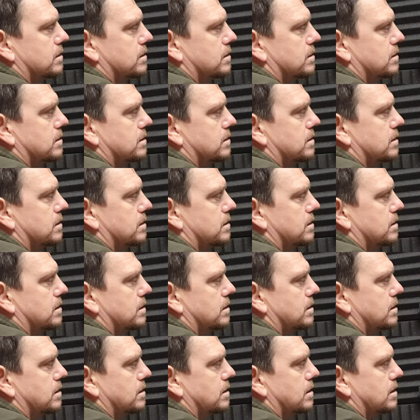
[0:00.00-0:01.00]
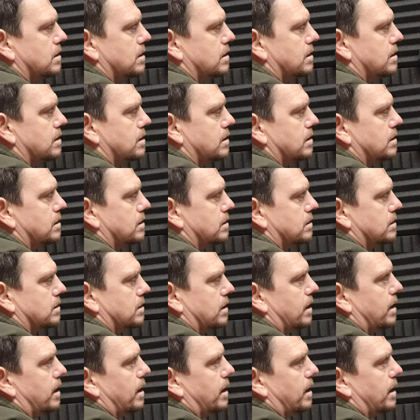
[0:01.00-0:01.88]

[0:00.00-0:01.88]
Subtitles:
No one is speaking in this clip.